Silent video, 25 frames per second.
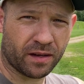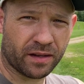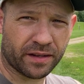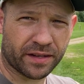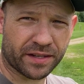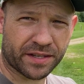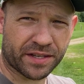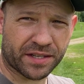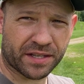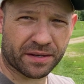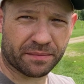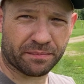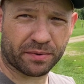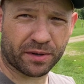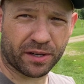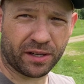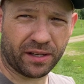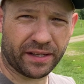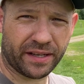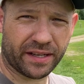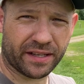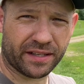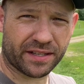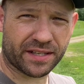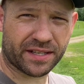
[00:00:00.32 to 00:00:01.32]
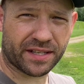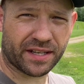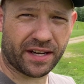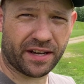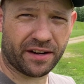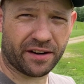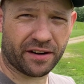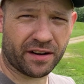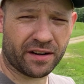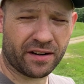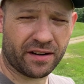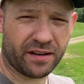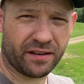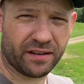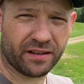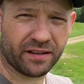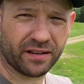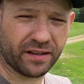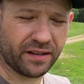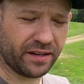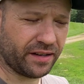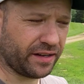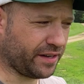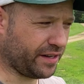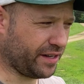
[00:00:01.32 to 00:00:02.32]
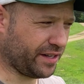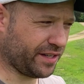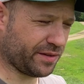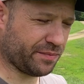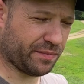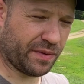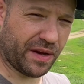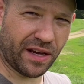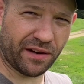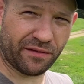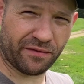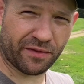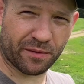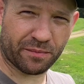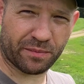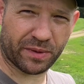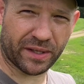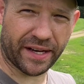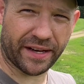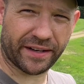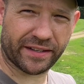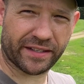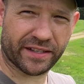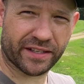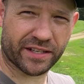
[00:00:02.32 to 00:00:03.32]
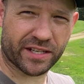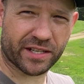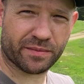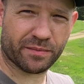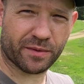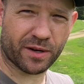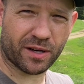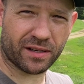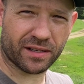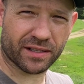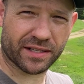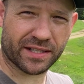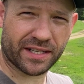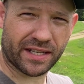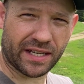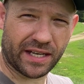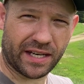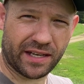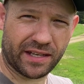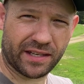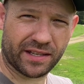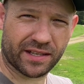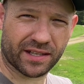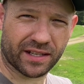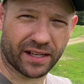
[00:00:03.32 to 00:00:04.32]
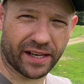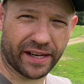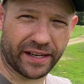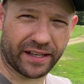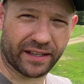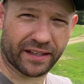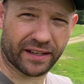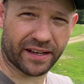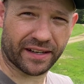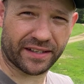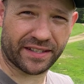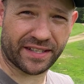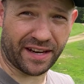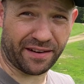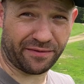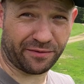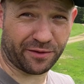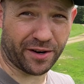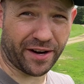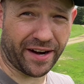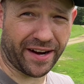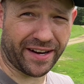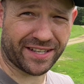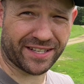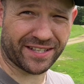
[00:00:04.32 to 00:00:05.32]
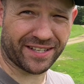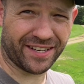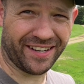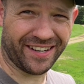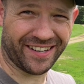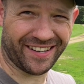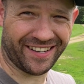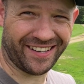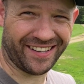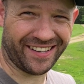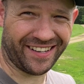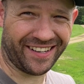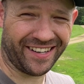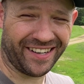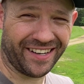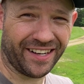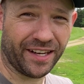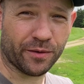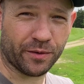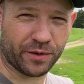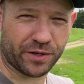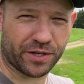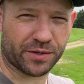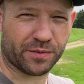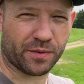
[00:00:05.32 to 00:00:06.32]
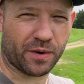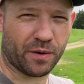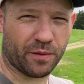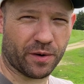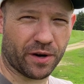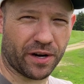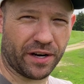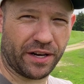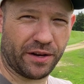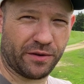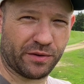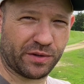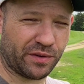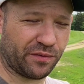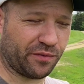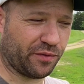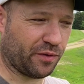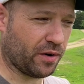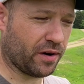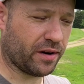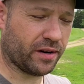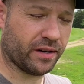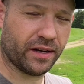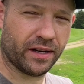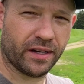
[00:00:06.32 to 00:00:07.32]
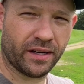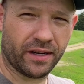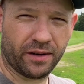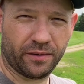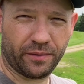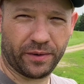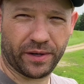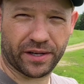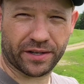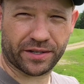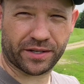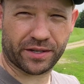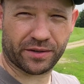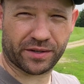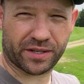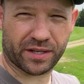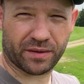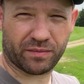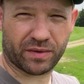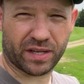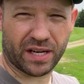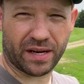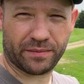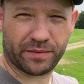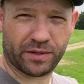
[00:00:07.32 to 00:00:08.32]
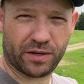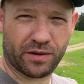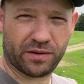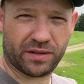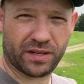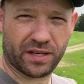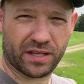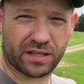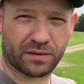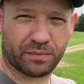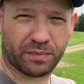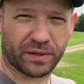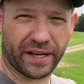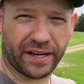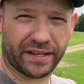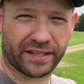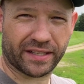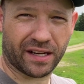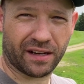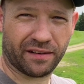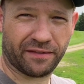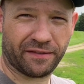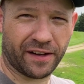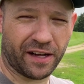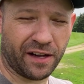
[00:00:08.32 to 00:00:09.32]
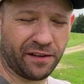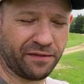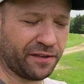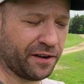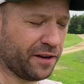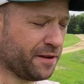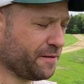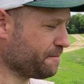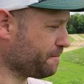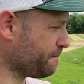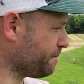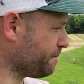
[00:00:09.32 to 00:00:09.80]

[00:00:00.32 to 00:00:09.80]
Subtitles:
This is a brilliant seeder. It is made for planting small seeds like Teff grass, which is what we're going to use it for. We also sometimes use these to plant alfalfa.